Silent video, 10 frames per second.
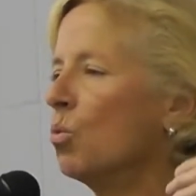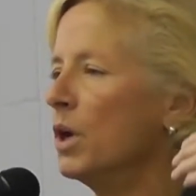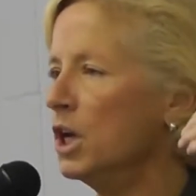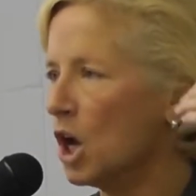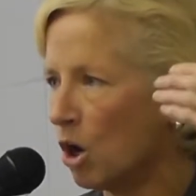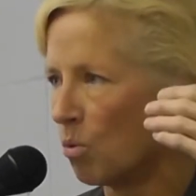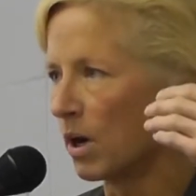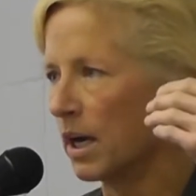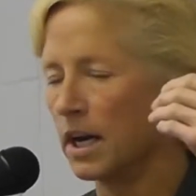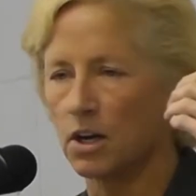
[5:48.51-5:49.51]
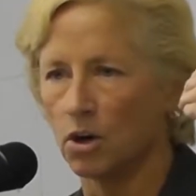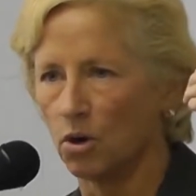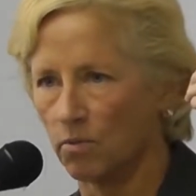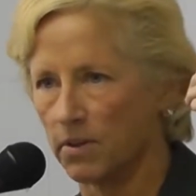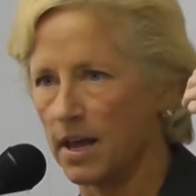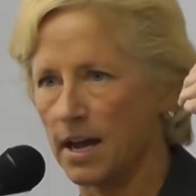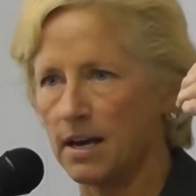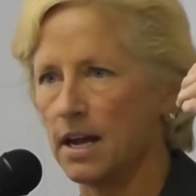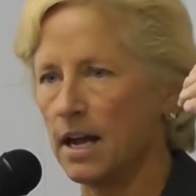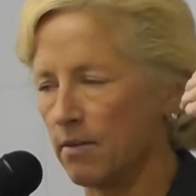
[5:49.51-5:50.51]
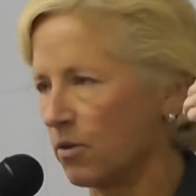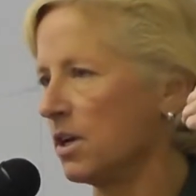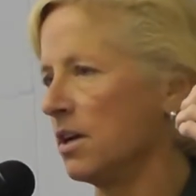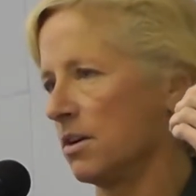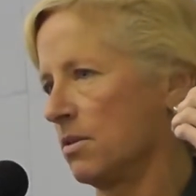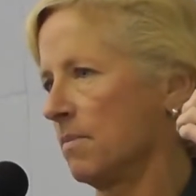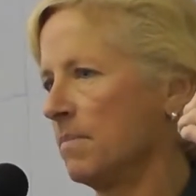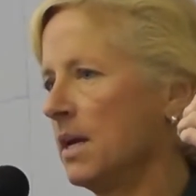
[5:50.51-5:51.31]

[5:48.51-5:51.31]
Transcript: We know we're going to go over that every year.